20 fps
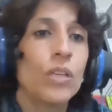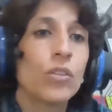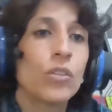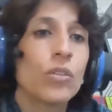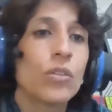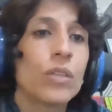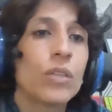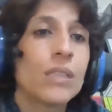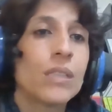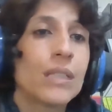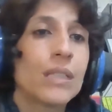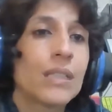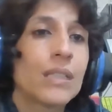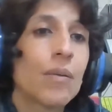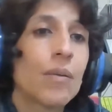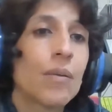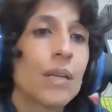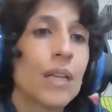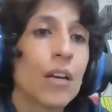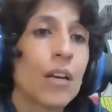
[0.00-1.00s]

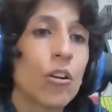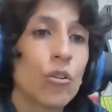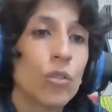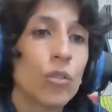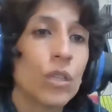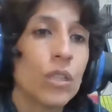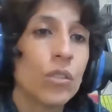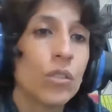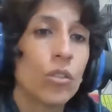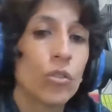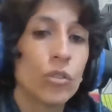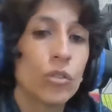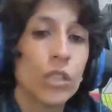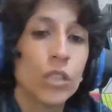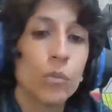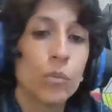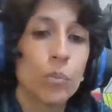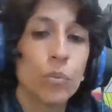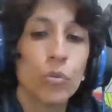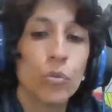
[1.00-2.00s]
attendees
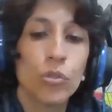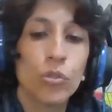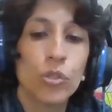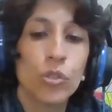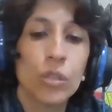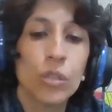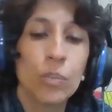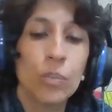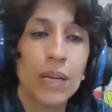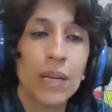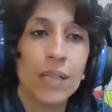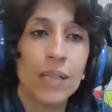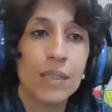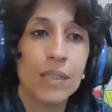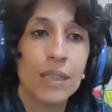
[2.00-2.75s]
respond the calling